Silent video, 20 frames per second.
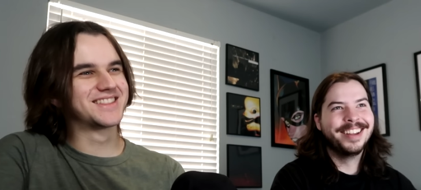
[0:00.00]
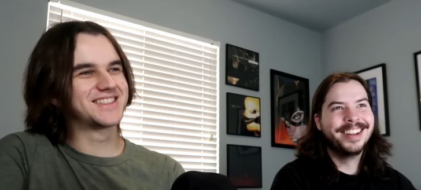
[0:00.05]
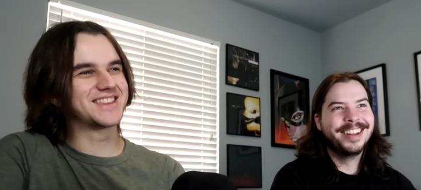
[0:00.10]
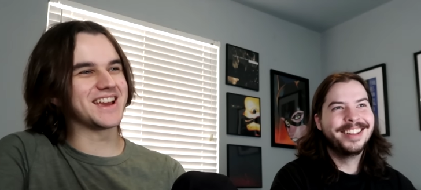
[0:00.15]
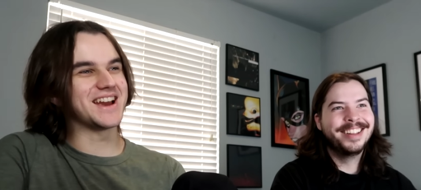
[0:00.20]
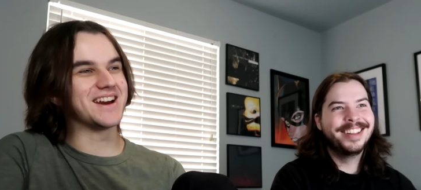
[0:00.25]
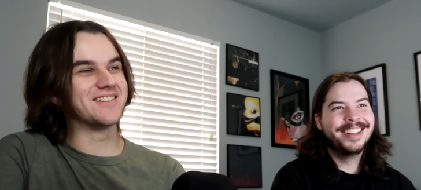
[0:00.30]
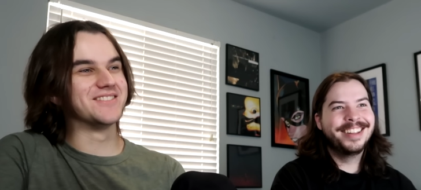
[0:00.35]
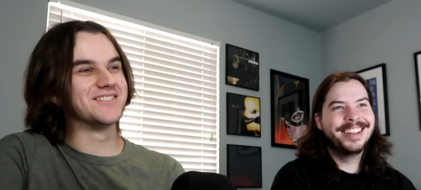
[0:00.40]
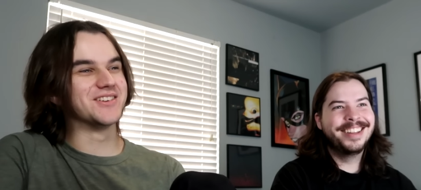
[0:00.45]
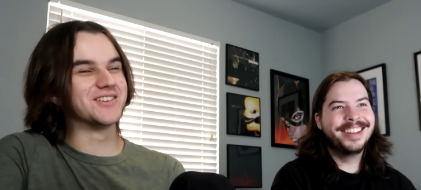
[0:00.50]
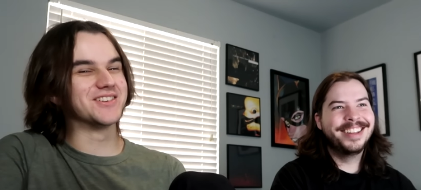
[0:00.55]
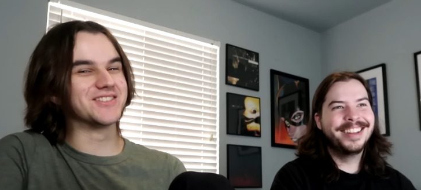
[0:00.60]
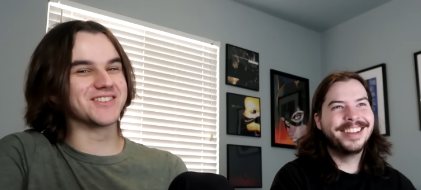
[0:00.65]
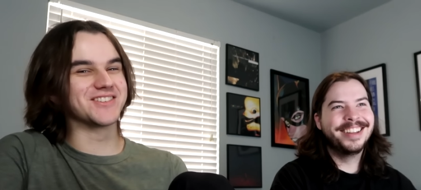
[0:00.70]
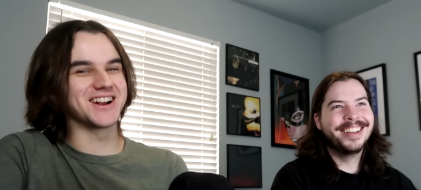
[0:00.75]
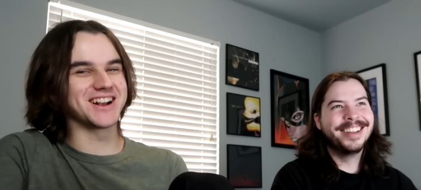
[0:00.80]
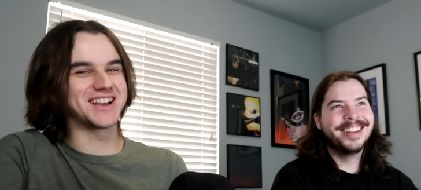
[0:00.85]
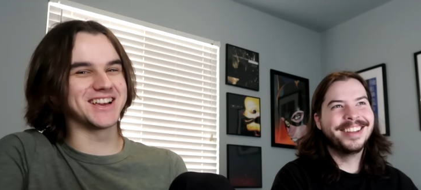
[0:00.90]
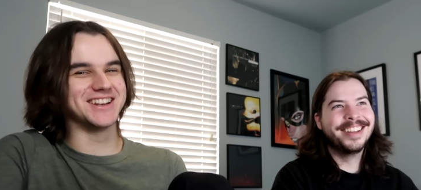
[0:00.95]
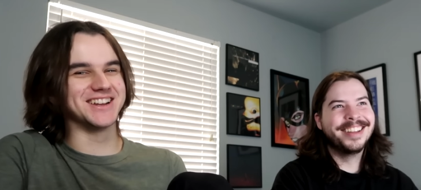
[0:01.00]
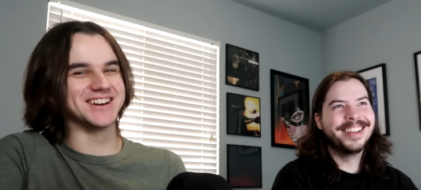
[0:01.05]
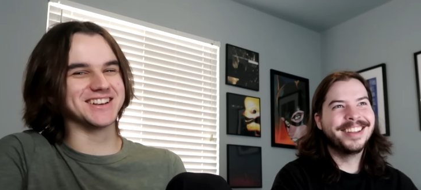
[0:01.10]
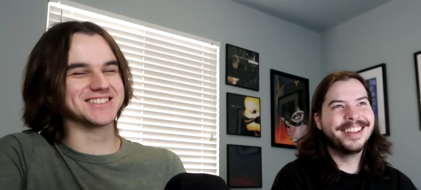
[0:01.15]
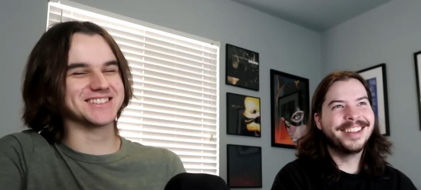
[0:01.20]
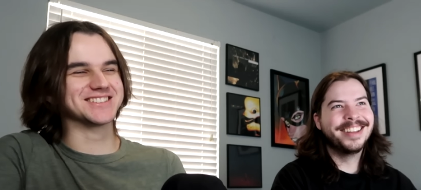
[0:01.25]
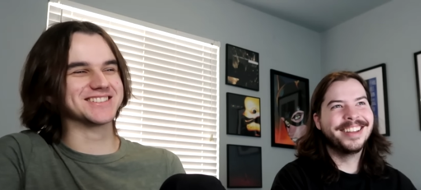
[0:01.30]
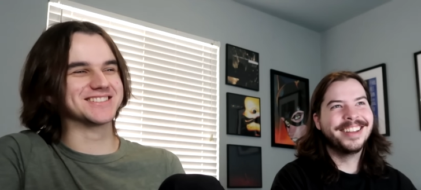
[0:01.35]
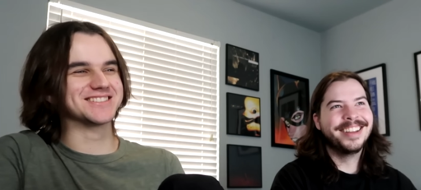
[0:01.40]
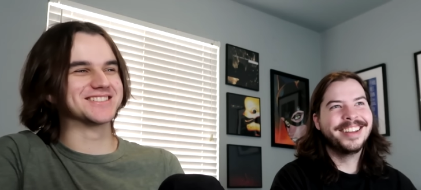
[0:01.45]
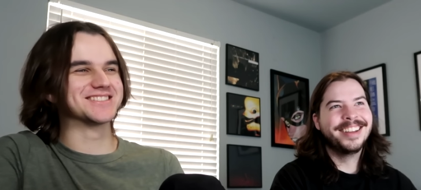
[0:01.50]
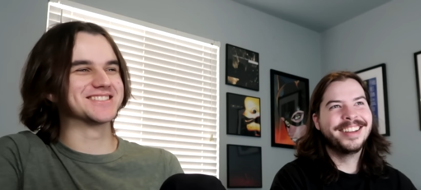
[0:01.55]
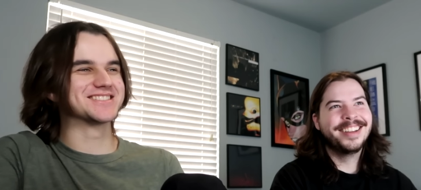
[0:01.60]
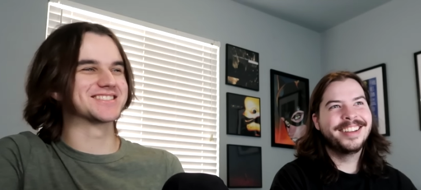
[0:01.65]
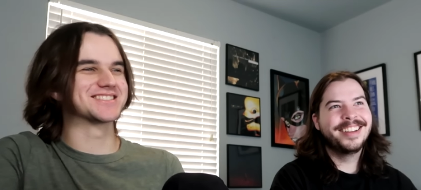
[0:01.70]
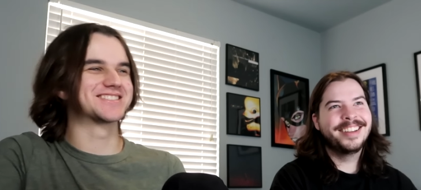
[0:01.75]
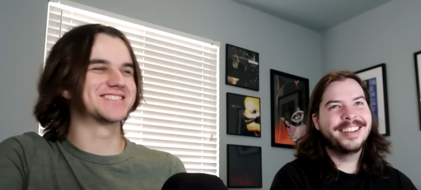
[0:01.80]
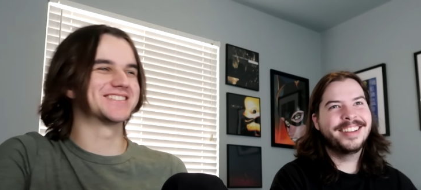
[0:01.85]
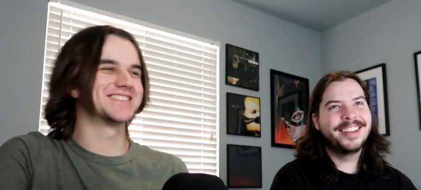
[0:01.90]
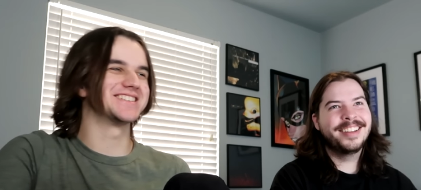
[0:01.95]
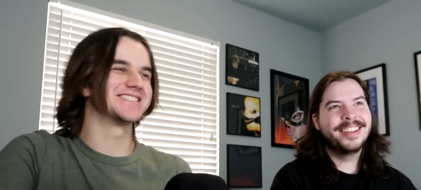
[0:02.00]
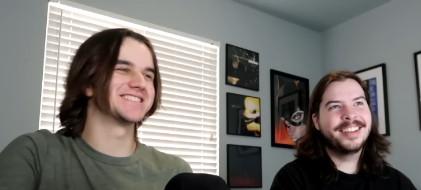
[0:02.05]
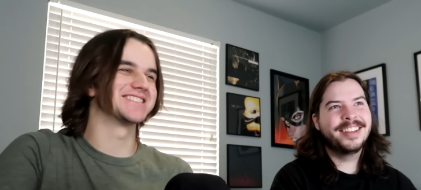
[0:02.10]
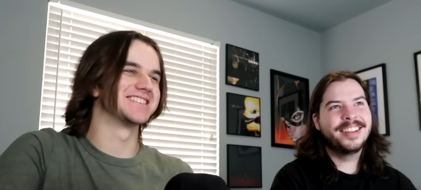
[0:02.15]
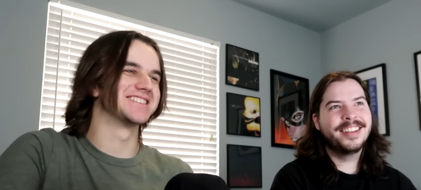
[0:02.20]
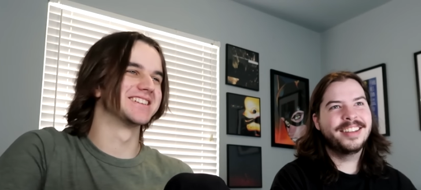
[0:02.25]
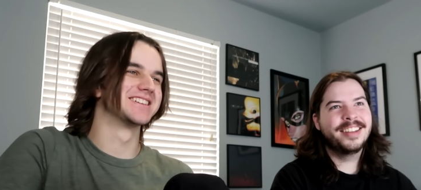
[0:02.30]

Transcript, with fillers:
Speaker 1: Damn, no one recognizes her. This is crazy.